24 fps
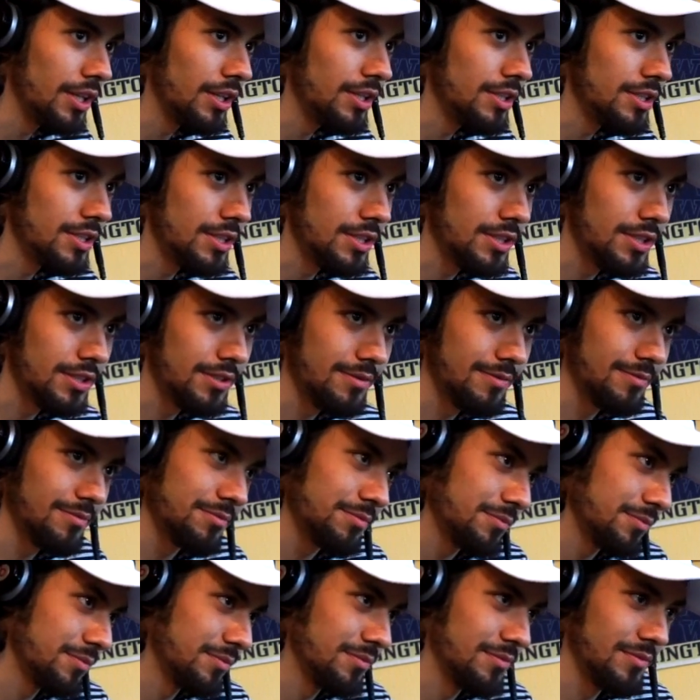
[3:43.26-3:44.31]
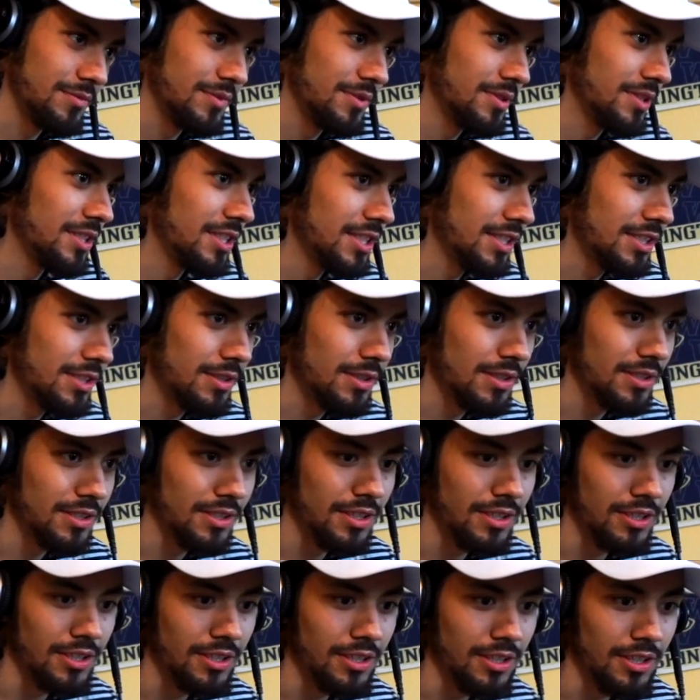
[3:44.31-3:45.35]
and just
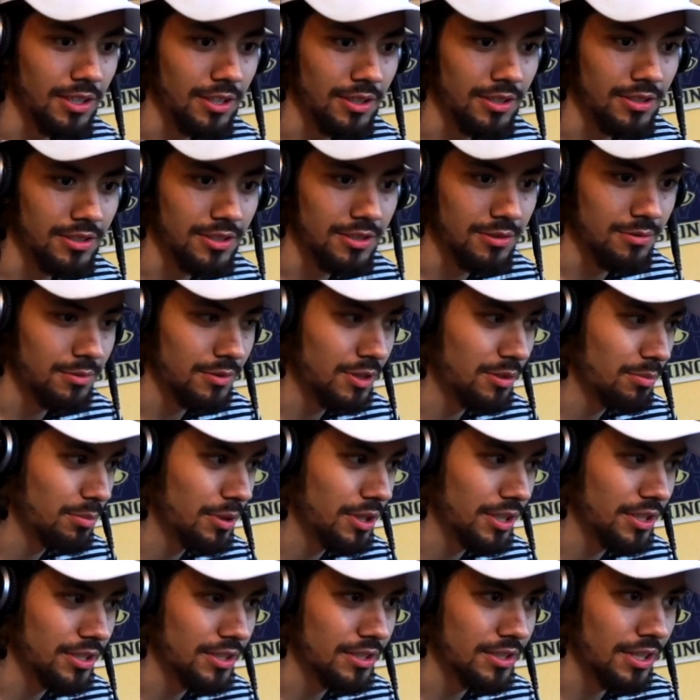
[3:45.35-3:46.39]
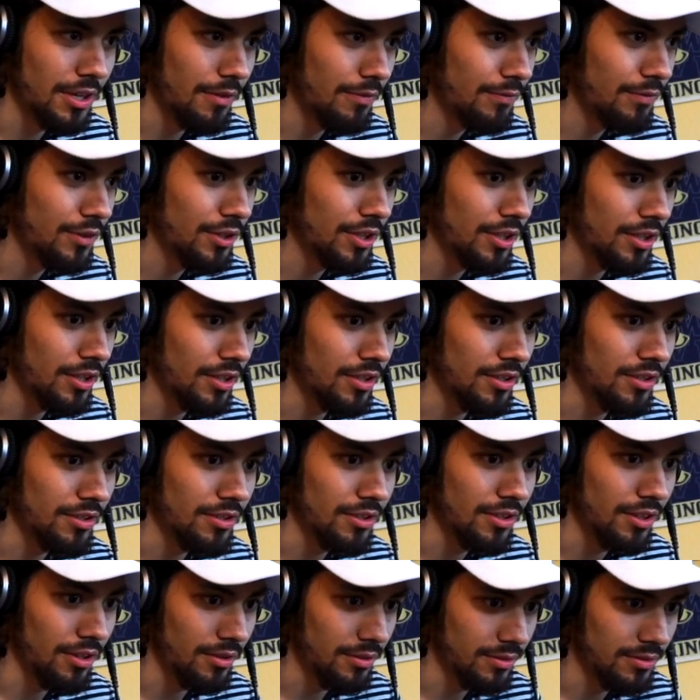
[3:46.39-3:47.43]
get buckets, have fun, and
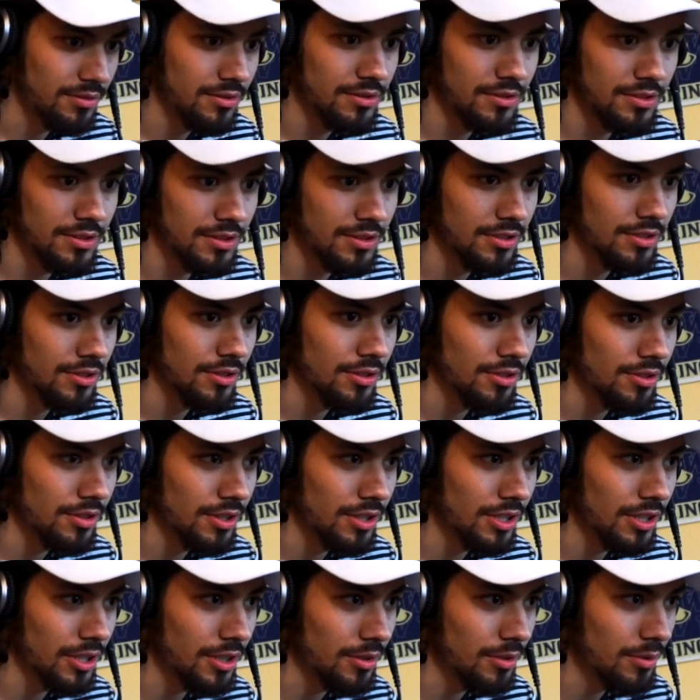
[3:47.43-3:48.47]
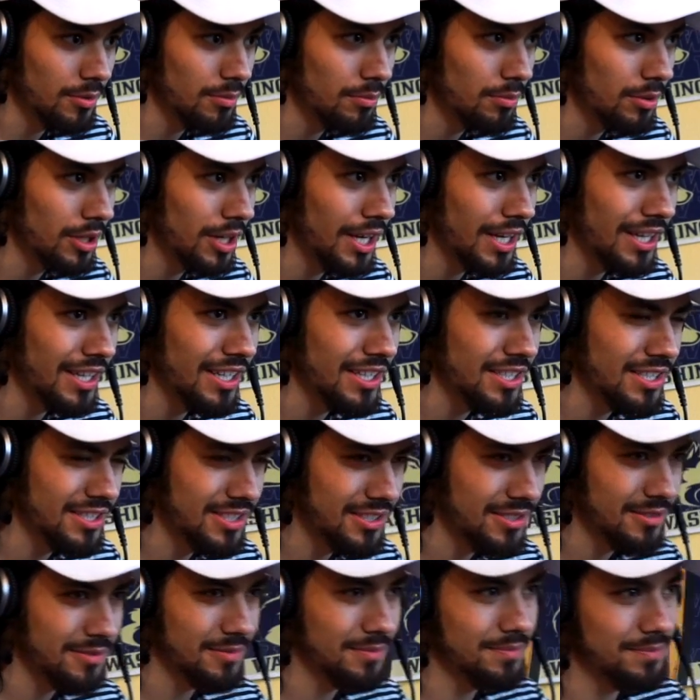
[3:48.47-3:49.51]
just do your thing. But I
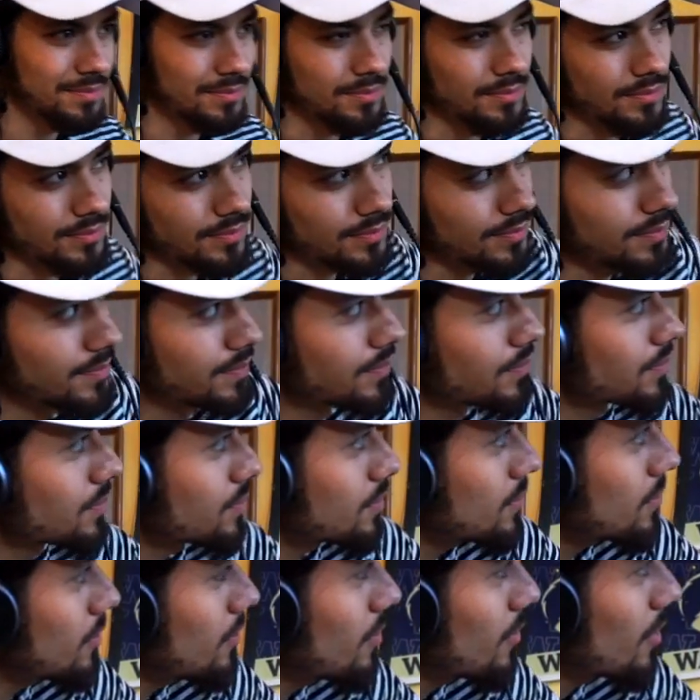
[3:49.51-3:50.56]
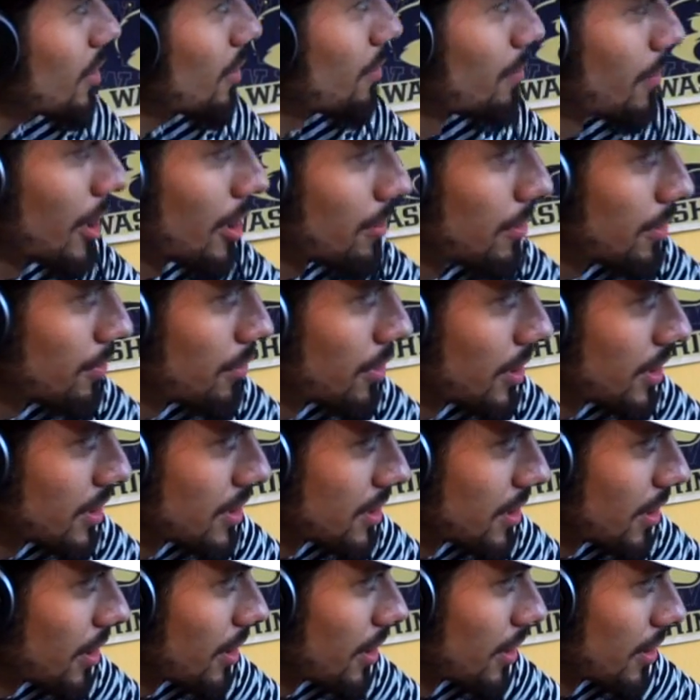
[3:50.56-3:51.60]
guess maybe when it
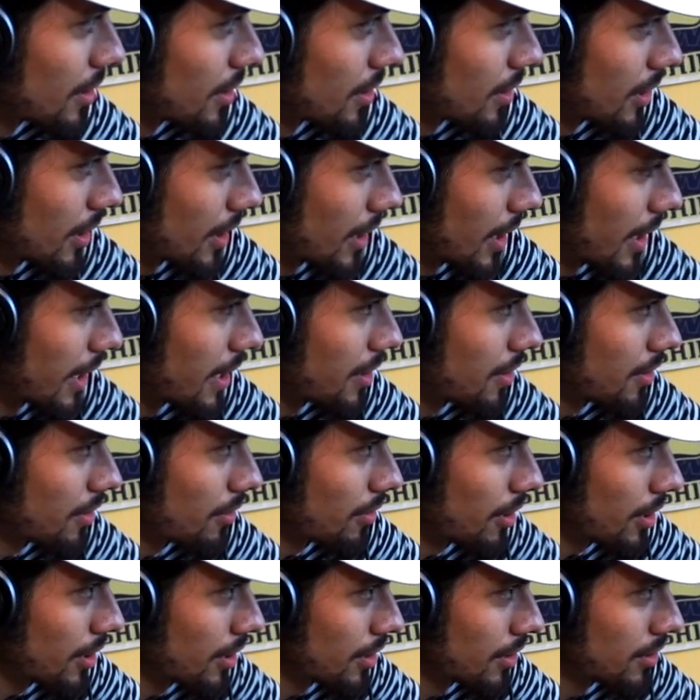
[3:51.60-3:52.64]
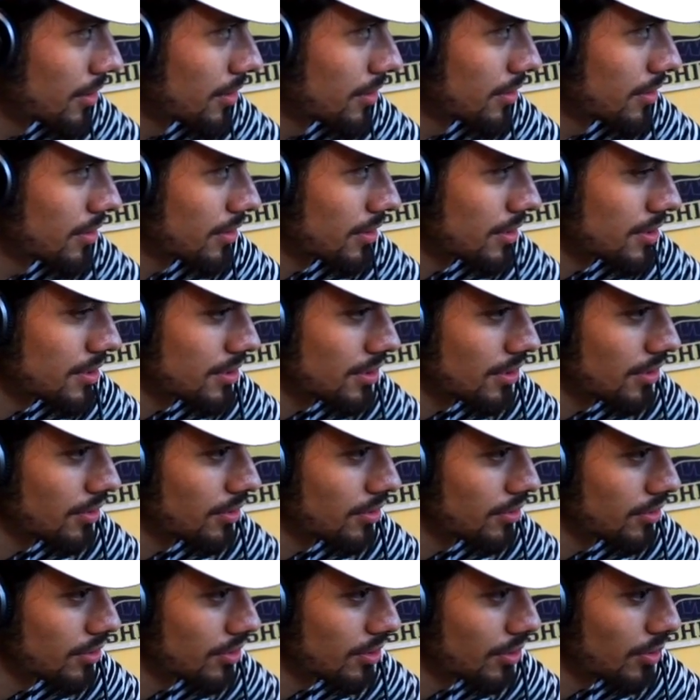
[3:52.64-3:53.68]
started in 8th grade, because you
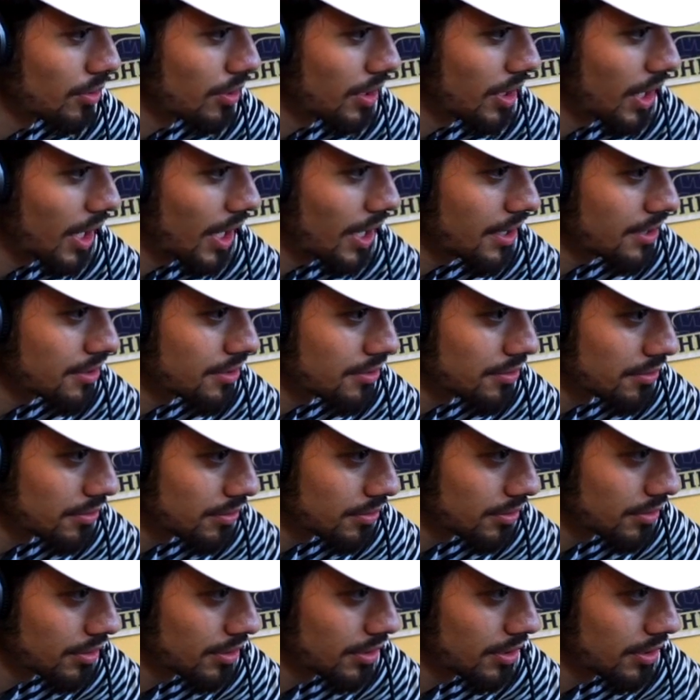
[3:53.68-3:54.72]
knew you're going to high school